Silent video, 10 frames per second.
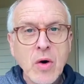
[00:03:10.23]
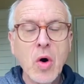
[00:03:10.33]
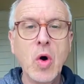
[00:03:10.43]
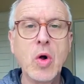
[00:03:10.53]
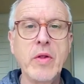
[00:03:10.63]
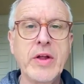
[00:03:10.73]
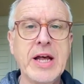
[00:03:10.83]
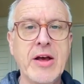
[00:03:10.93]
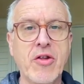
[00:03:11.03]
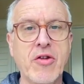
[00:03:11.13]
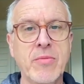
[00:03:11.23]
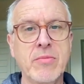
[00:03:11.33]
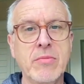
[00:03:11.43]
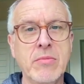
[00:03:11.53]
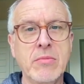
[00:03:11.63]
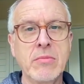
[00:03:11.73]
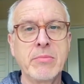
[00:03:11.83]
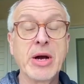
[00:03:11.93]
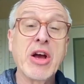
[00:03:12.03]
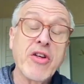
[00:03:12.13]
all that is.
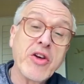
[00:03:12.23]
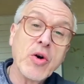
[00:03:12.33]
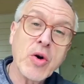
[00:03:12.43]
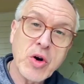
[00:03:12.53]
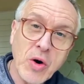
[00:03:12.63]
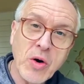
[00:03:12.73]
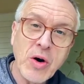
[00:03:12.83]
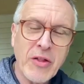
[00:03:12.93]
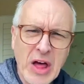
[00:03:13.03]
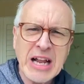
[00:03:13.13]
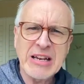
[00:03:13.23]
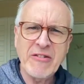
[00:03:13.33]
Because at your core, at that